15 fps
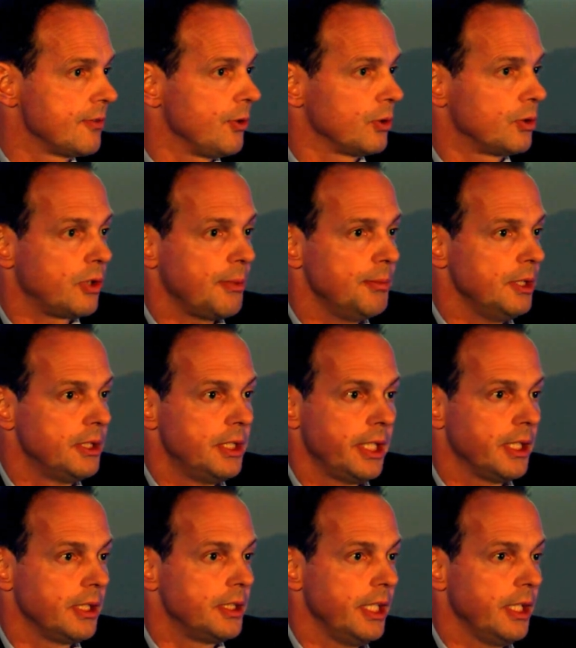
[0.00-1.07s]
for trouble
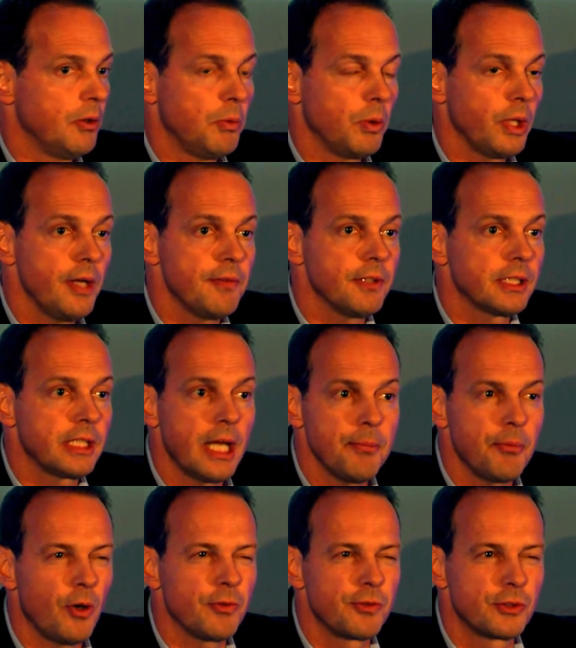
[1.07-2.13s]
ticketing, or whatever type
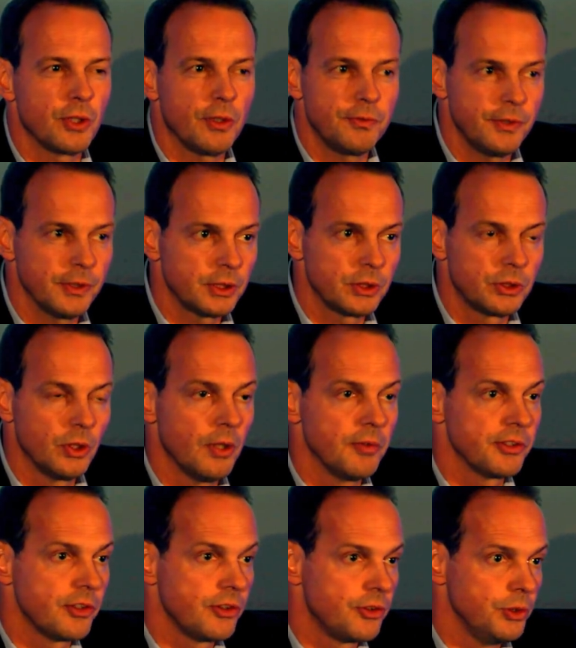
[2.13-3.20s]
of software as a
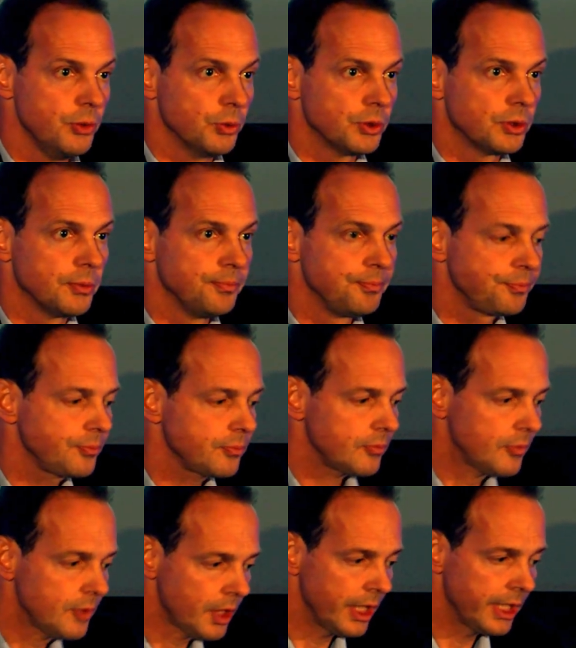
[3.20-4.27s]
service is used.
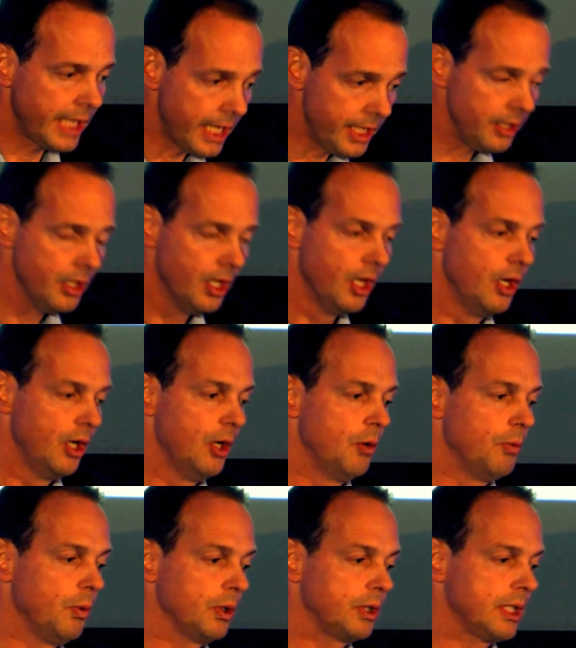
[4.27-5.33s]
Again,
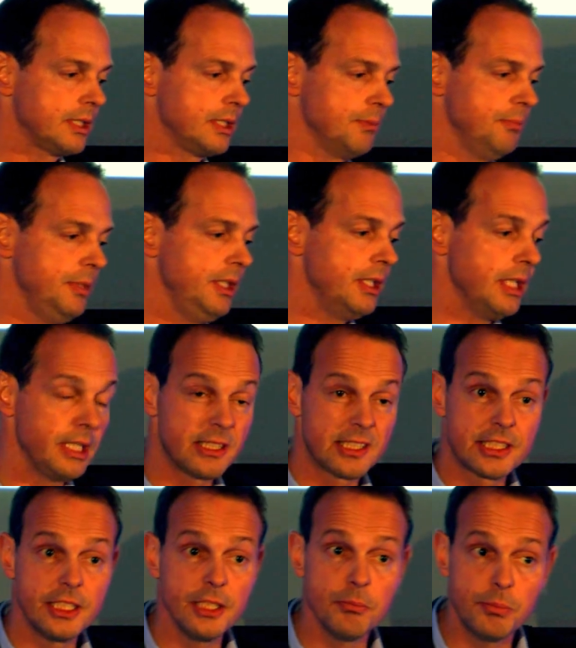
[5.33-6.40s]
what does it mean? It
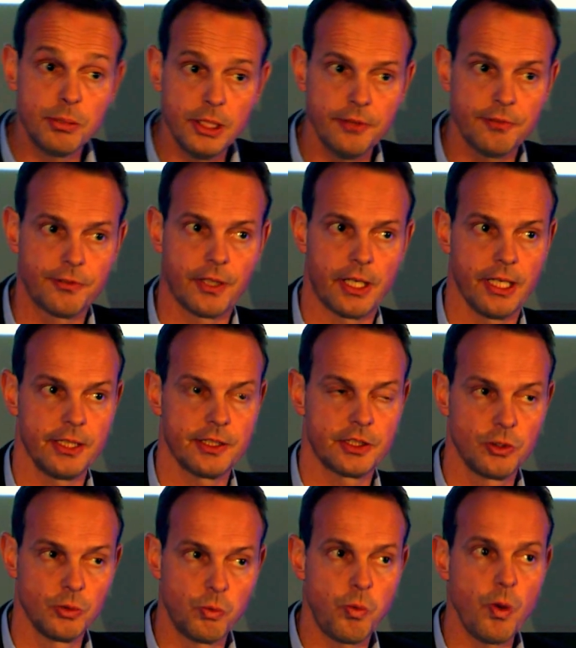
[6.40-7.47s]
simplifies
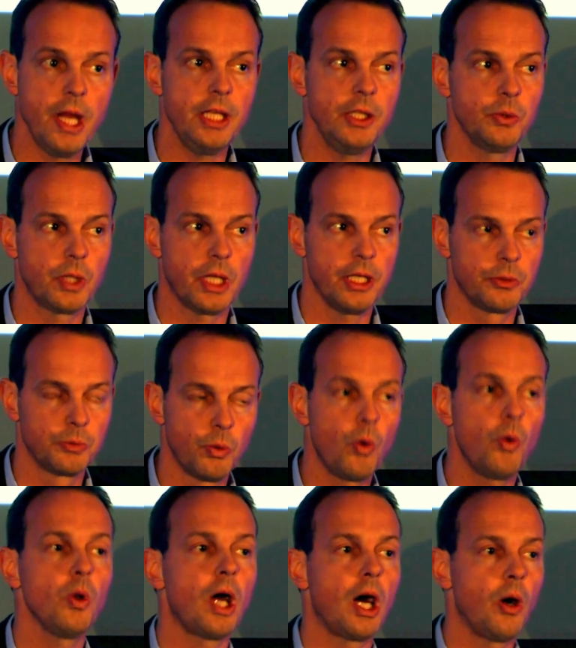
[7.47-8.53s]
the way you can
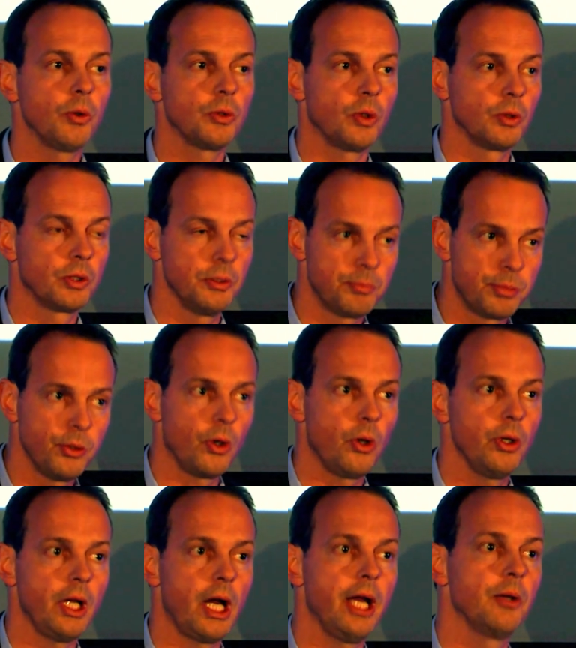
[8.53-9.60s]
roll out or
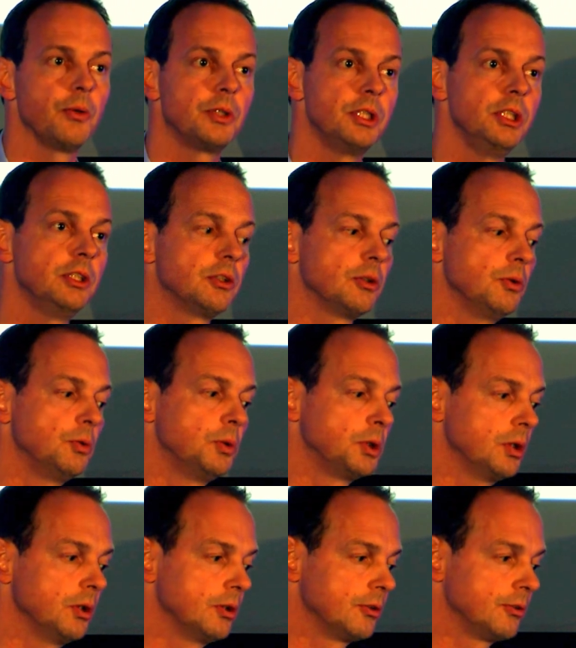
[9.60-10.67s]
deploy IoT
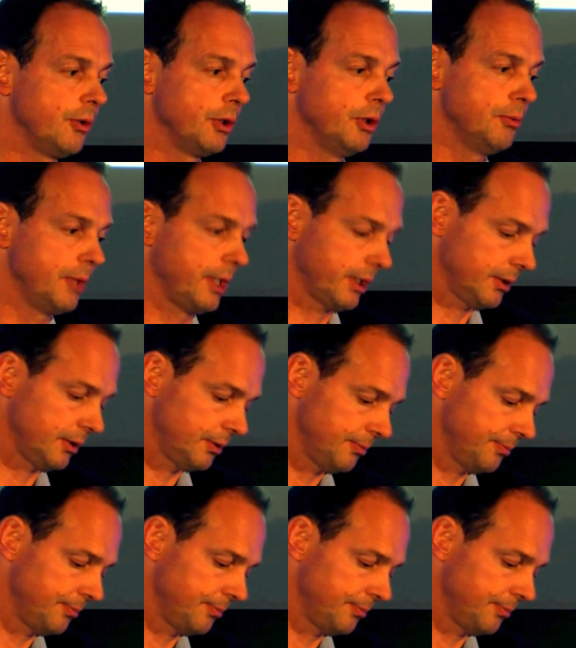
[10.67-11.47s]
solutions for your market.